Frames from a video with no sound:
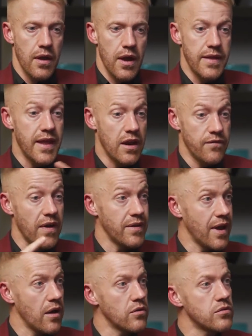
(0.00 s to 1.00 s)
And then I found
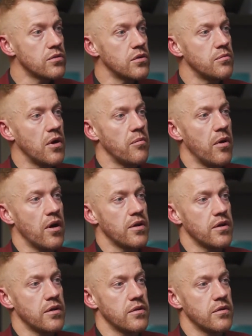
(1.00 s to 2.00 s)
out that my
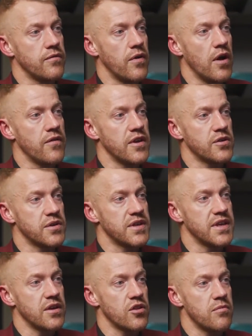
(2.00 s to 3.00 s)
partner of 5 years was
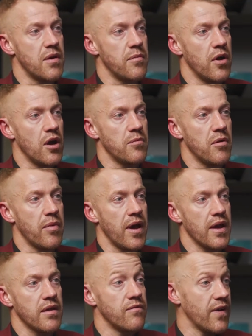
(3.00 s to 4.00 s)
seeing other men behind my
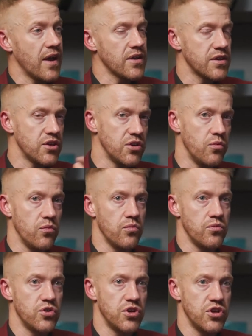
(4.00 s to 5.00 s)
back. In fact, she
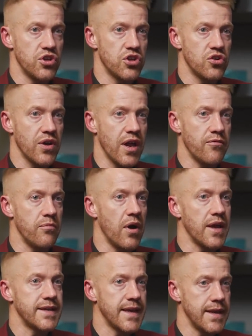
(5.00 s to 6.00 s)
snuck out of
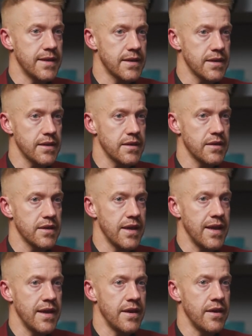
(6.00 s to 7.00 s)
my tent
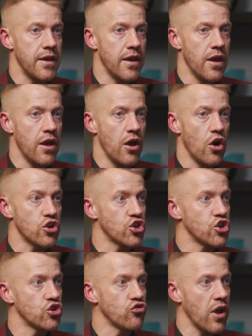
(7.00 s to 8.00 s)
in
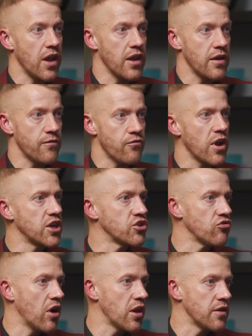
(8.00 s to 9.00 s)
Australia,
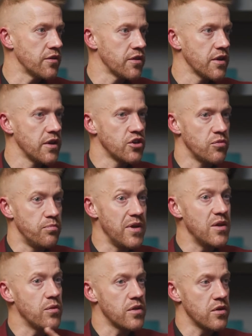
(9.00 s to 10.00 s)
Fraser Island, to be
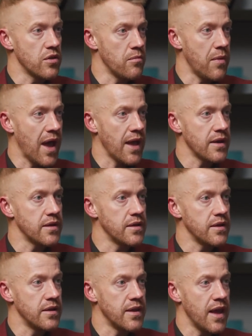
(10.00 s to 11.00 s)
with another man
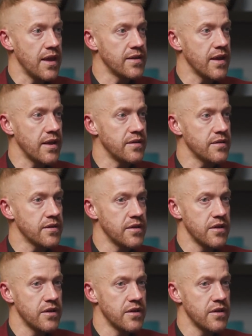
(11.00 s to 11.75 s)
in their tent,